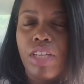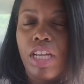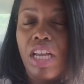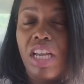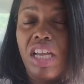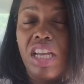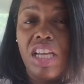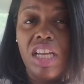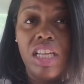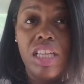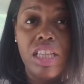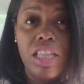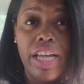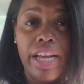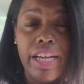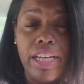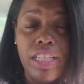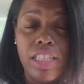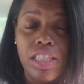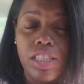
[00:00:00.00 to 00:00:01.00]
And
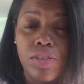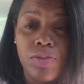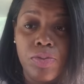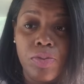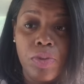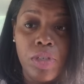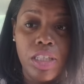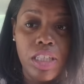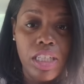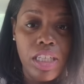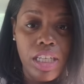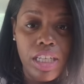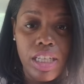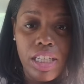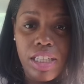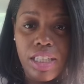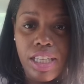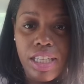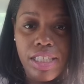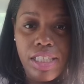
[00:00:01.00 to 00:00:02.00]
that's really
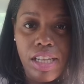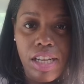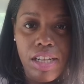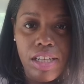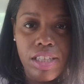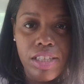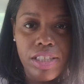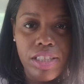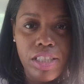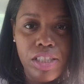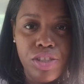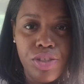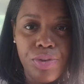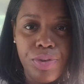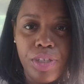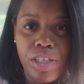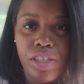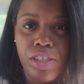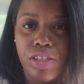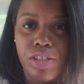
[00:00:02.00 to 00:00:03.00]
it. That's all there is to
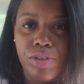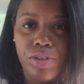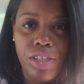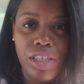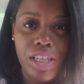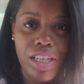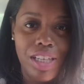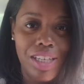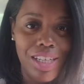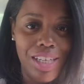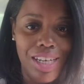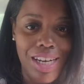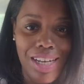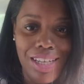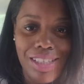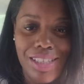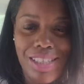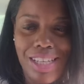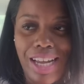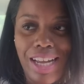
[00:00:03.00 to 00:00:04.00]
it, and you do it again the
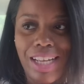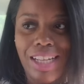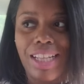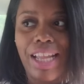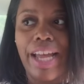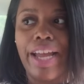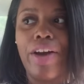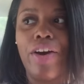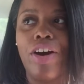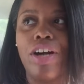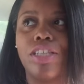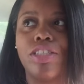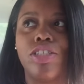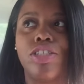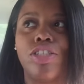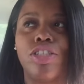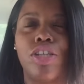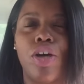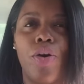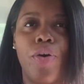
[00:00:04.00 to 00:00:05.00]
next day. They are
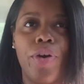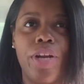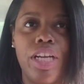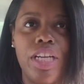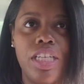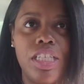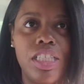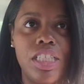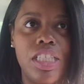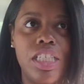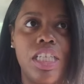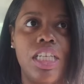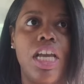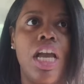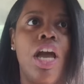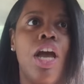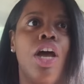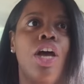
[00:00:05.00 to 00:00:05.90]
so easy,